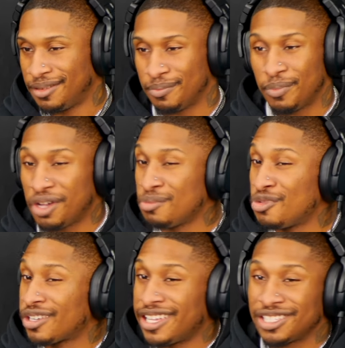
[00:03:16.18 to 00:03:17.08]

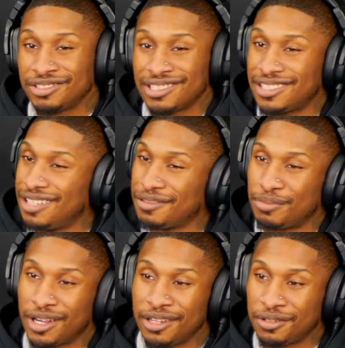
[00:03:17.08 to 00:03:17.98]
Baltimore can't dress neither,
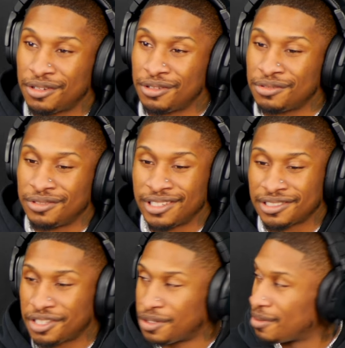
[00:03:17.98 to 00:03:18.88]
bro. I ain't gonna hold you. Niggas
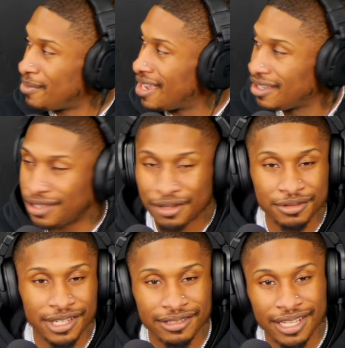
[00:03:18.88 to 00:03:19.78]
still wear baggy
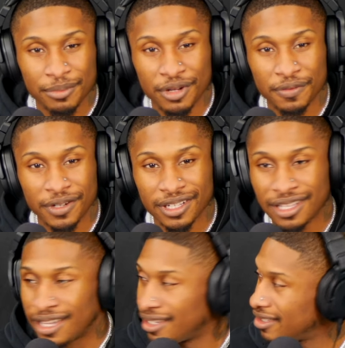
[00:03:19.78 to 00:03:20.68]
clothes out that motherfucker,
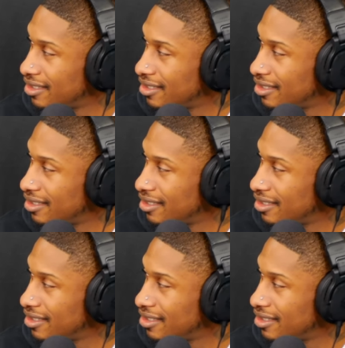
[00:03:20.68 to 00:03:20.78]
like,